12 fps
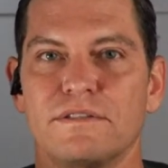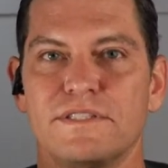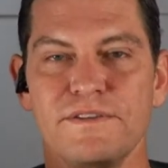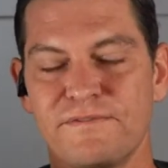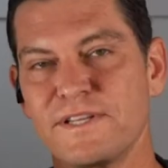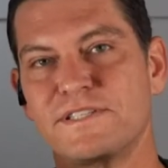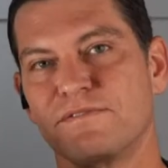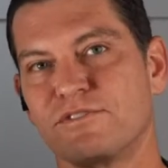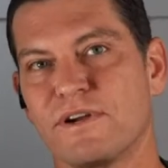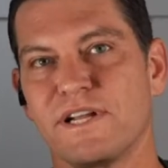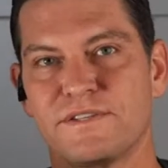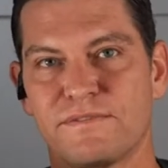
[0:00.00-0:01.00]
defensive
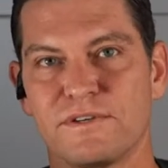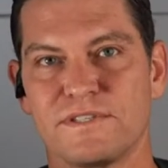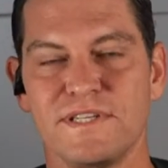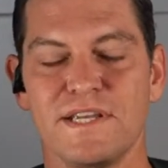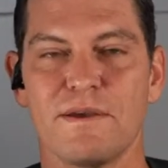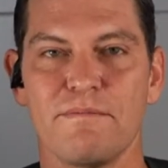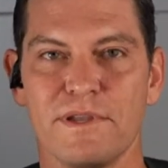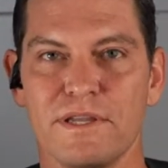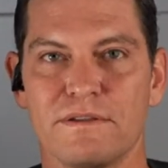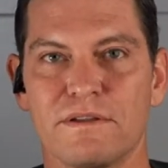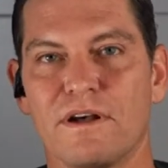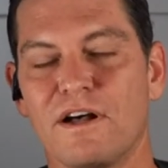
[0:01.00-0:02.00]
transfers DM
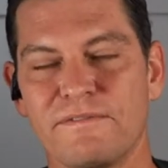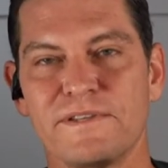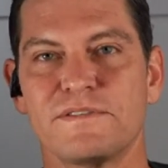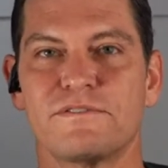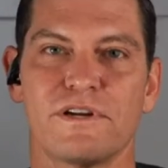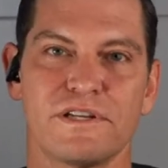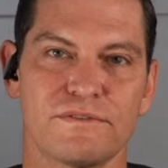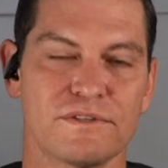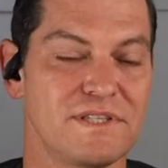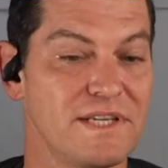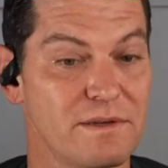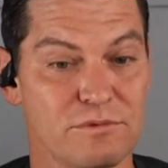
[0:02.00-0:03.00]
me. Offensive transfers
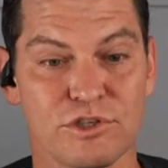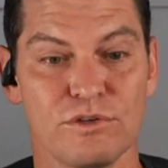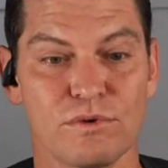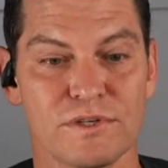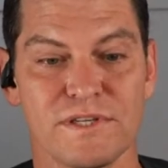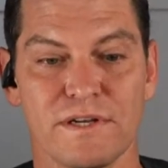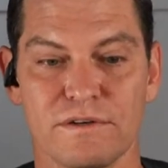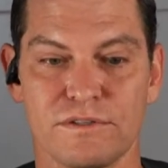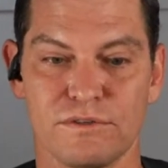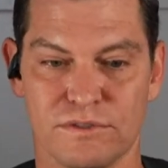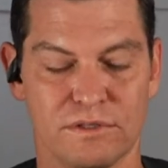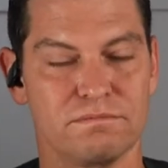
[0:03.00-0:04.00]
DM Shador Sanders,
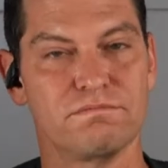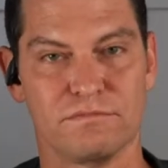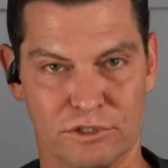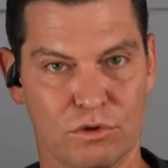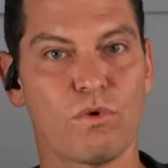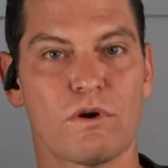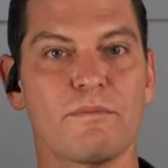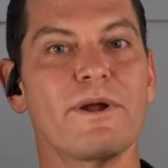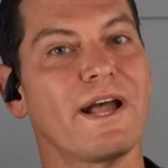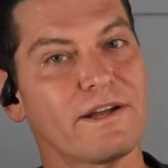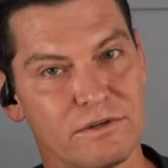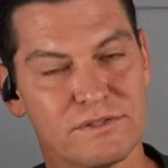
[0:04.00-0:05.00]
who's the
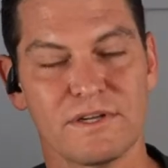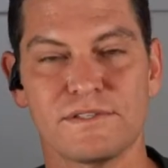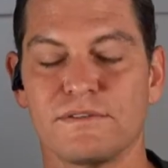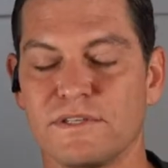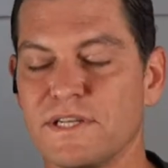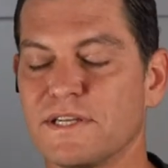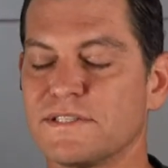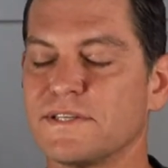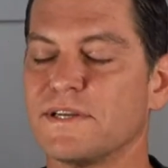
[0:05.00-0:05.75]
quarterback, who's also Deion's